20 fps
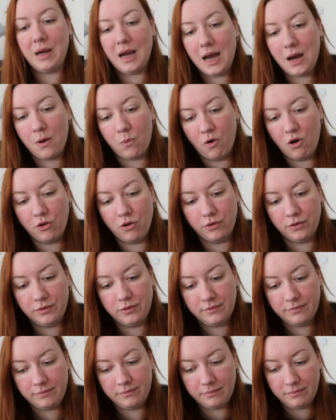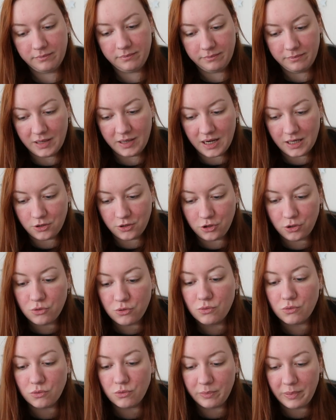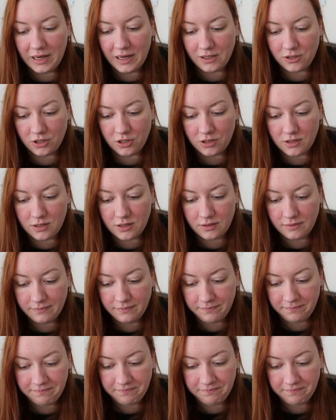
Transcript: part one, part two pages.